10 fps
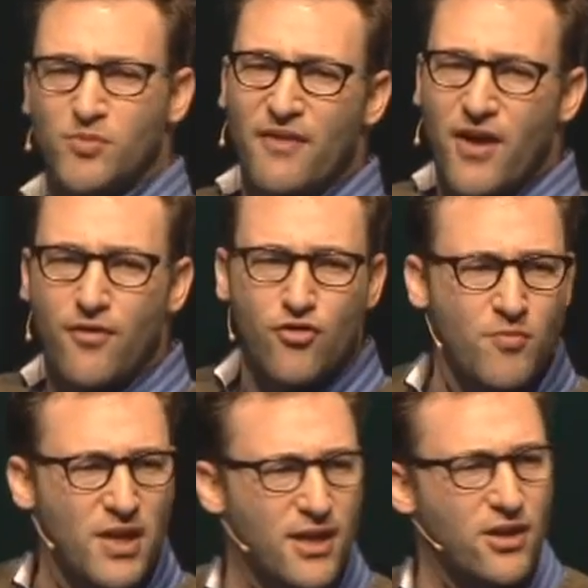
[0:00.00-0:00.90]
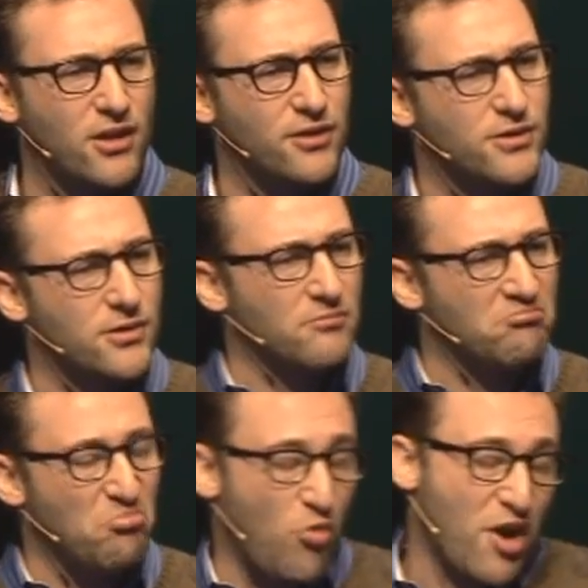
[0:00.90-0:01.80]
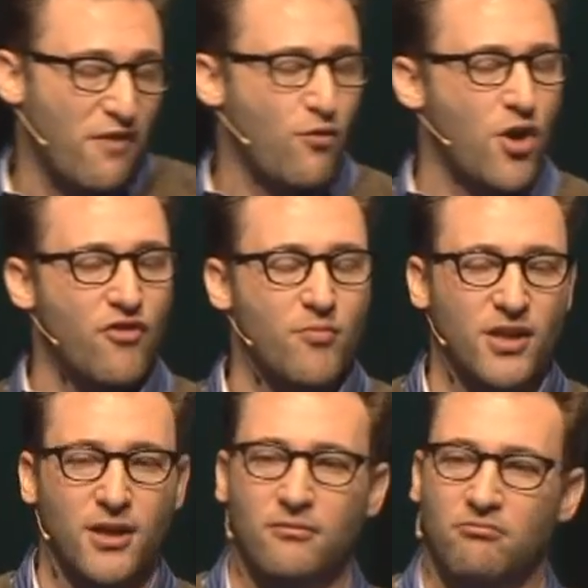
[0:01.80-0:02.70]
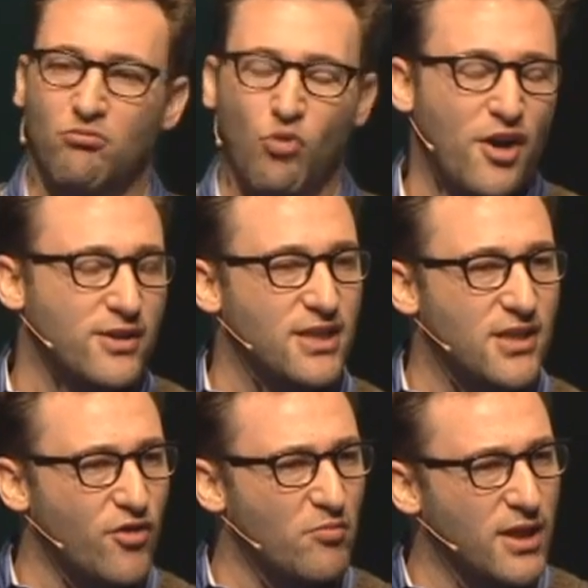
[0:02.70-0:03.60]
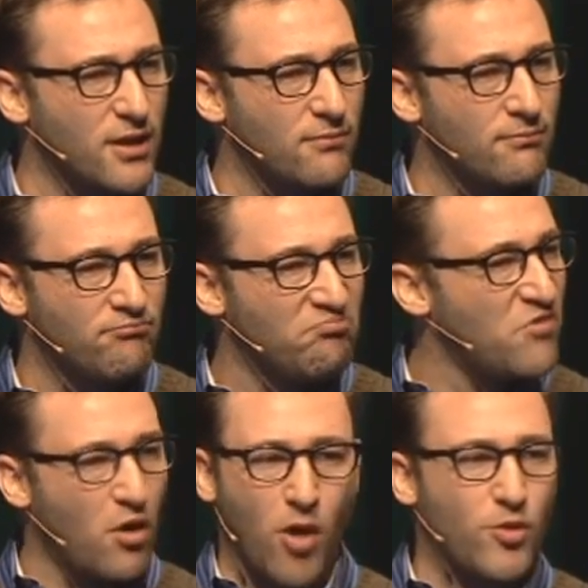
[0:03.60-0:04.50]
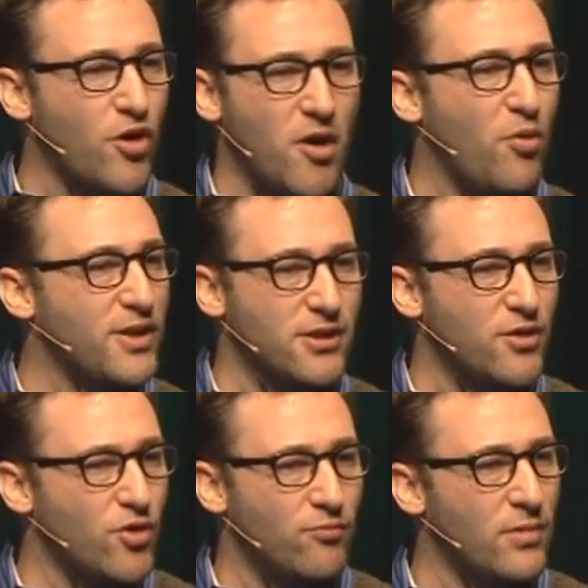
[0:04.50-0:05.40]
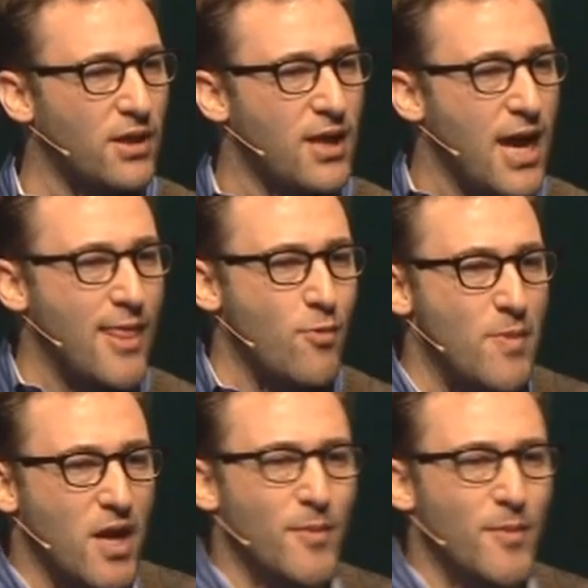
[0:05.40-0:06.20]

by $500 million. Why not $400 million? Why not $600 million? There are arbitrary points in the room. And then we become